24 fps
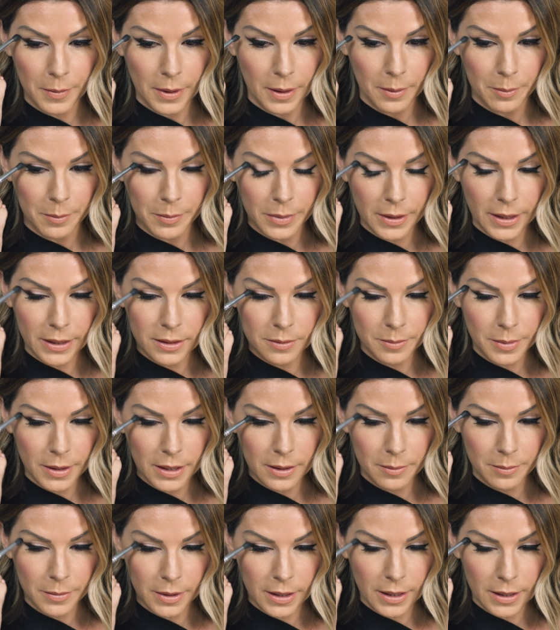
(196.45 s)
And blend,
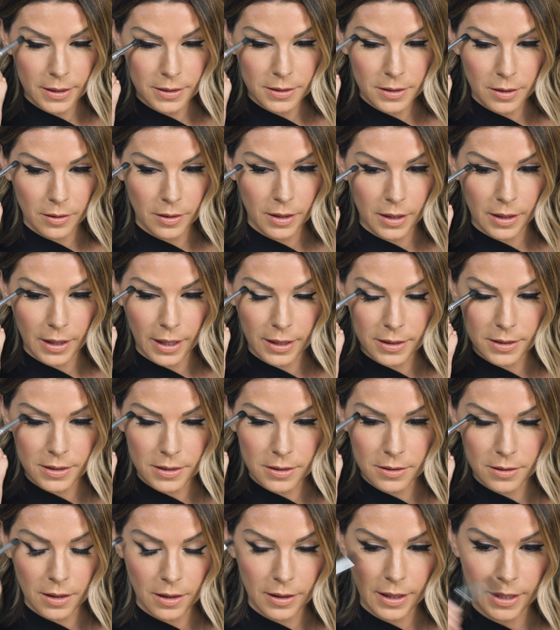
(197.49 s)
blend, blend so that
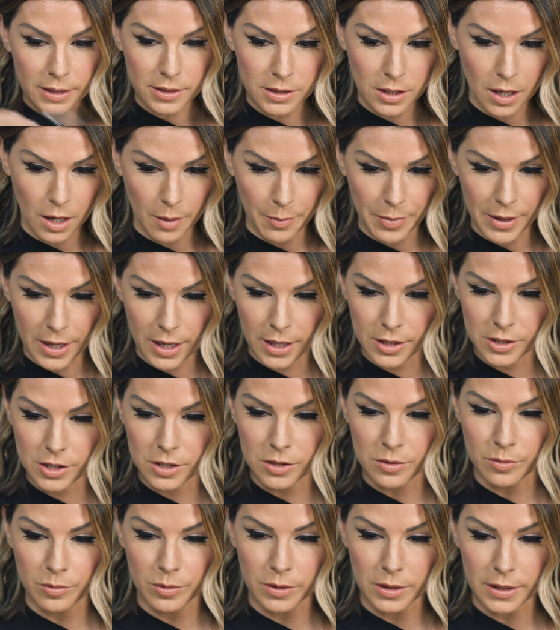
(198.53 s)
that top edge
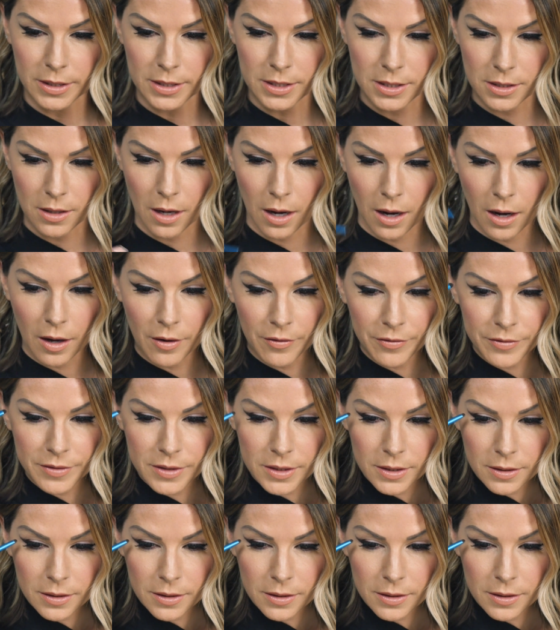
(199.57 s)
is really soft.